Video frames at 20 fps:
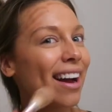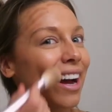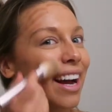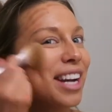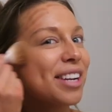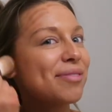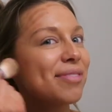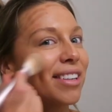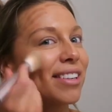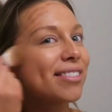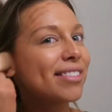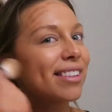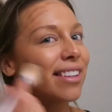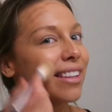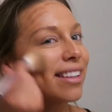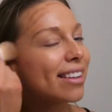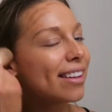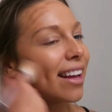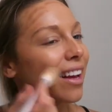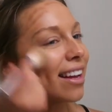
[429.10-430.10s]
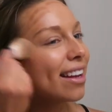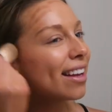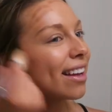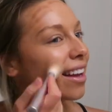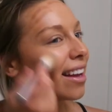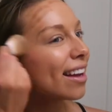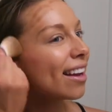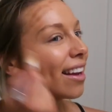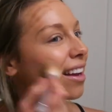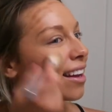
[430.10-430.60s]
I've been really
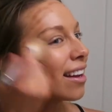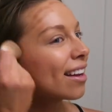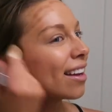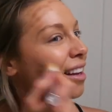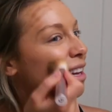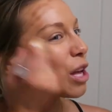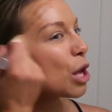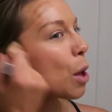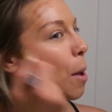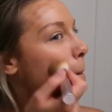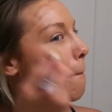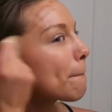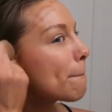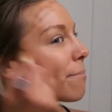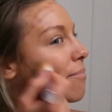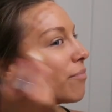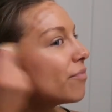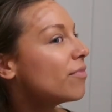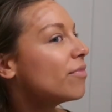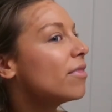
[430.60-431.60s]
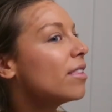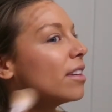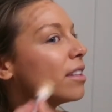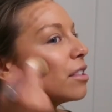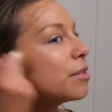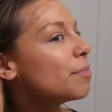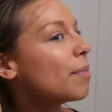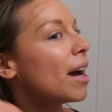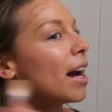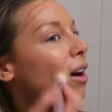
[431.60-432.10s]
liking
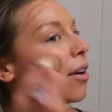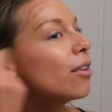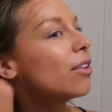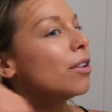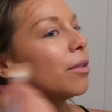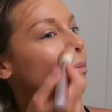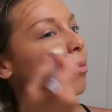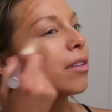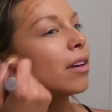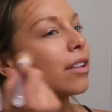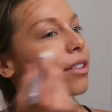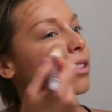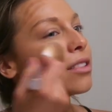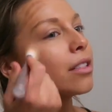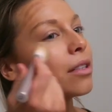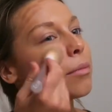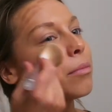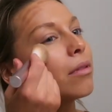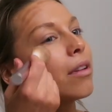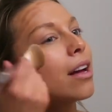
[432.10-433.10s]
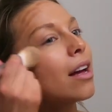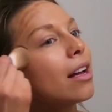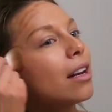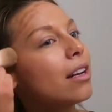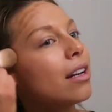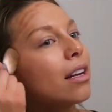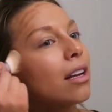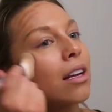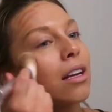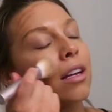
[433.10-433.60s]
this powder brush to
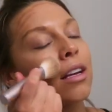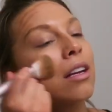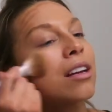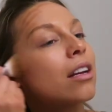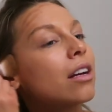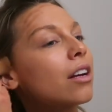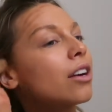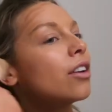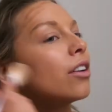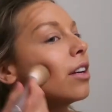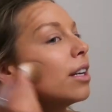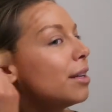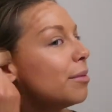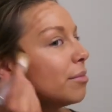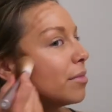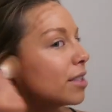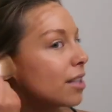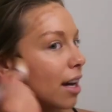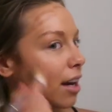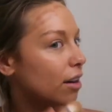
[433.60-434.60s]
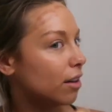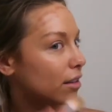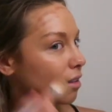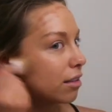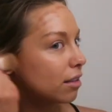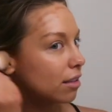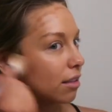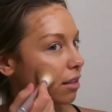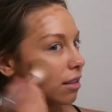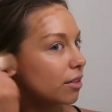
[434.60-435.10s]
blend creams out.
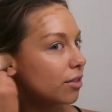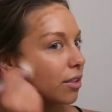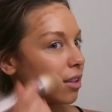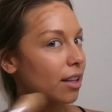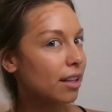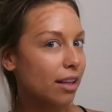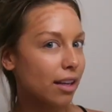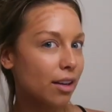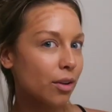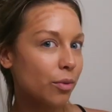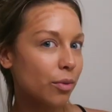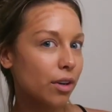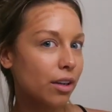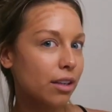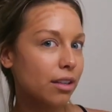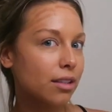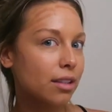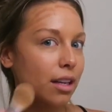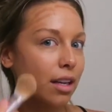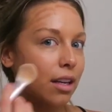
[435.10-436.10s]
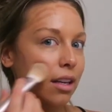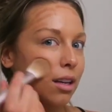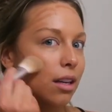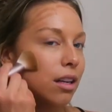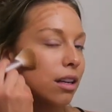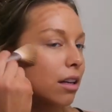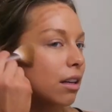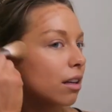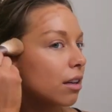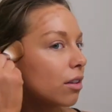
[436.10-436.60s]
I feel like it works like
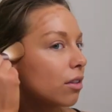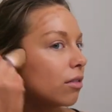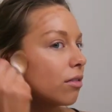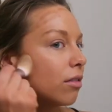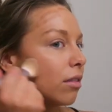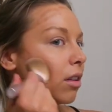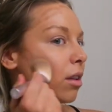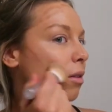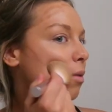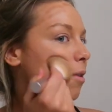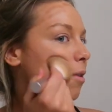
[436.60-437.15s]
really